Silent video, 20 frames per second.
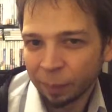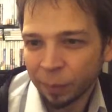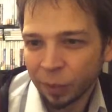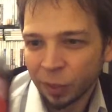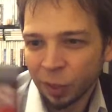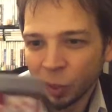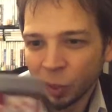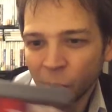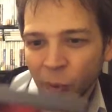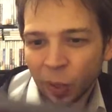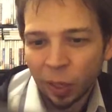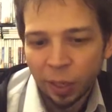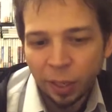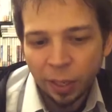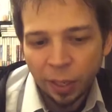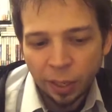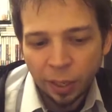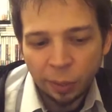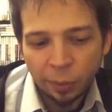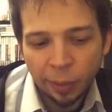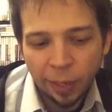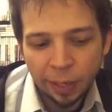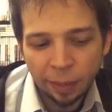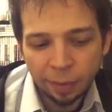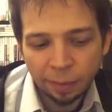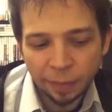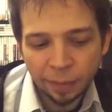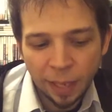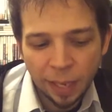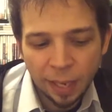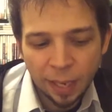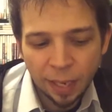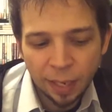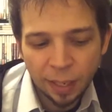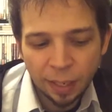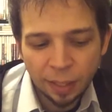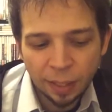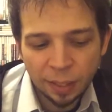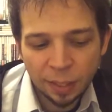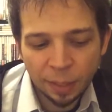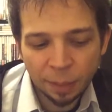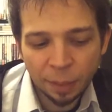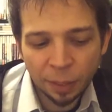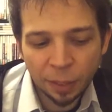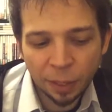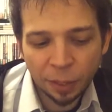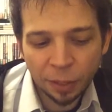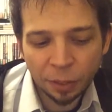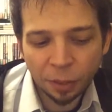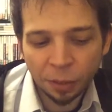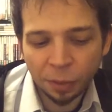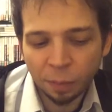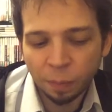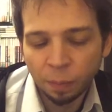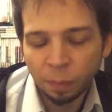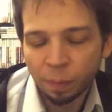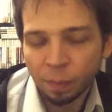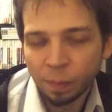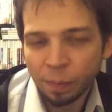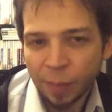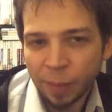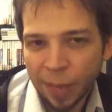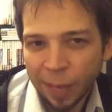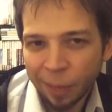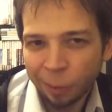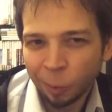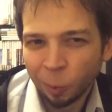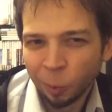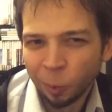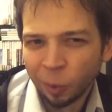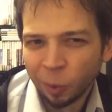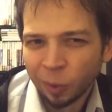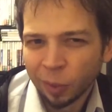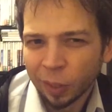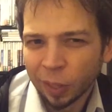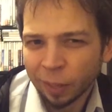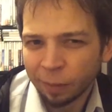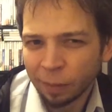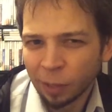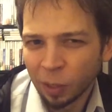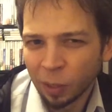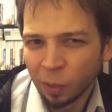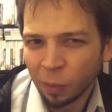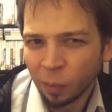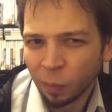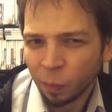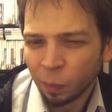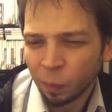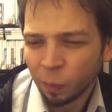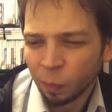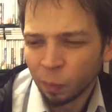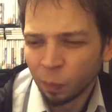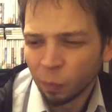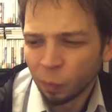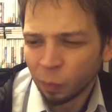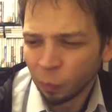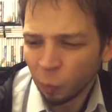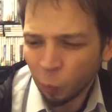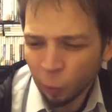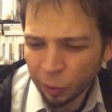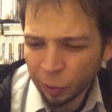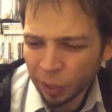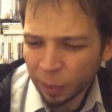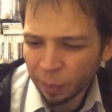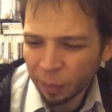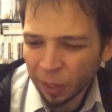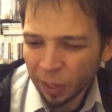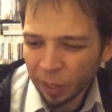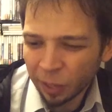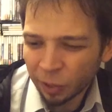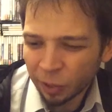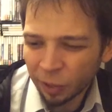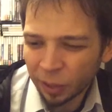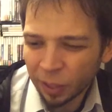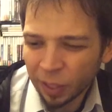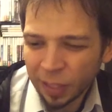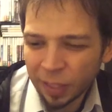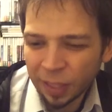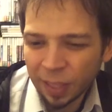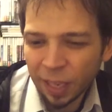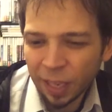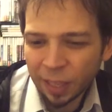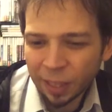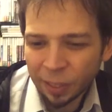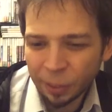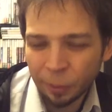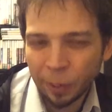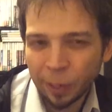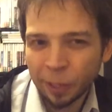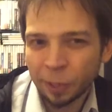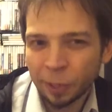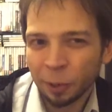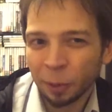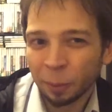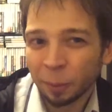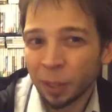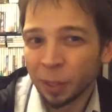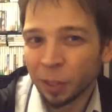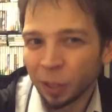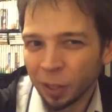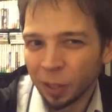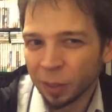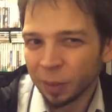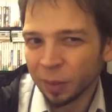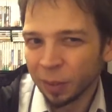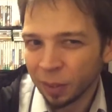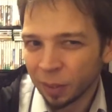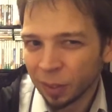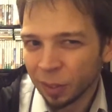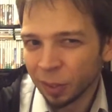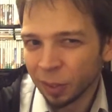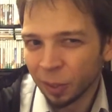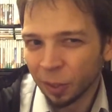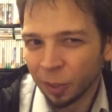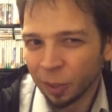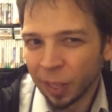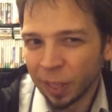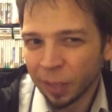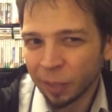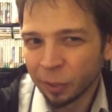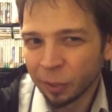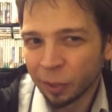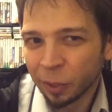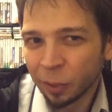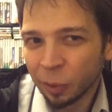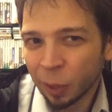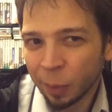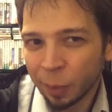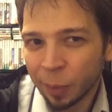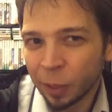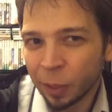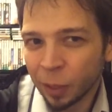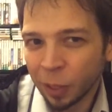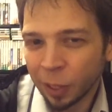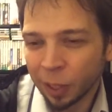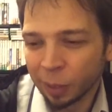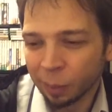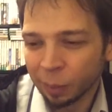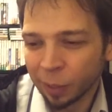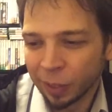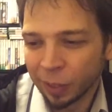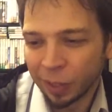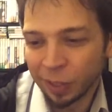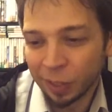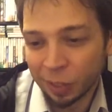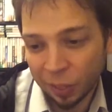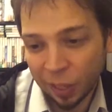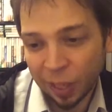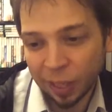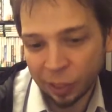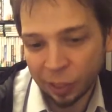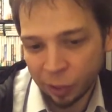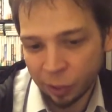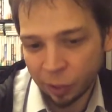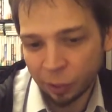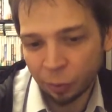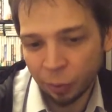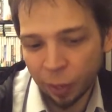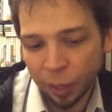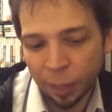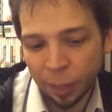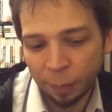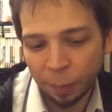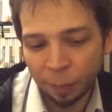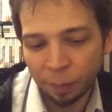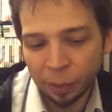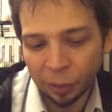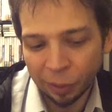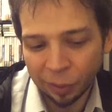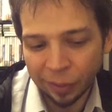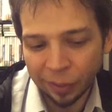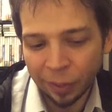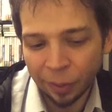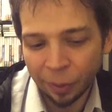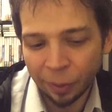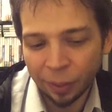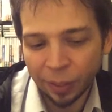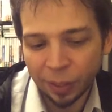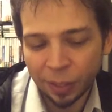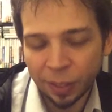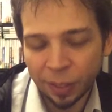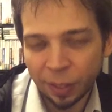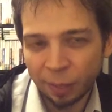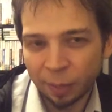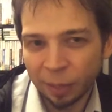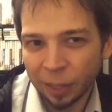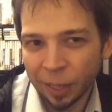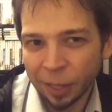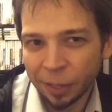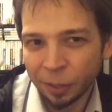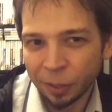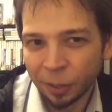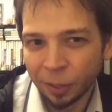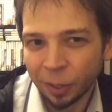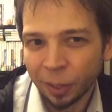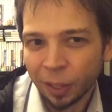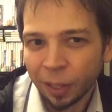So you have a simulation battle, kind of a war simulation. It's not a strategy RPG, so like there's no RPG elements. It's like straight up a military simulation.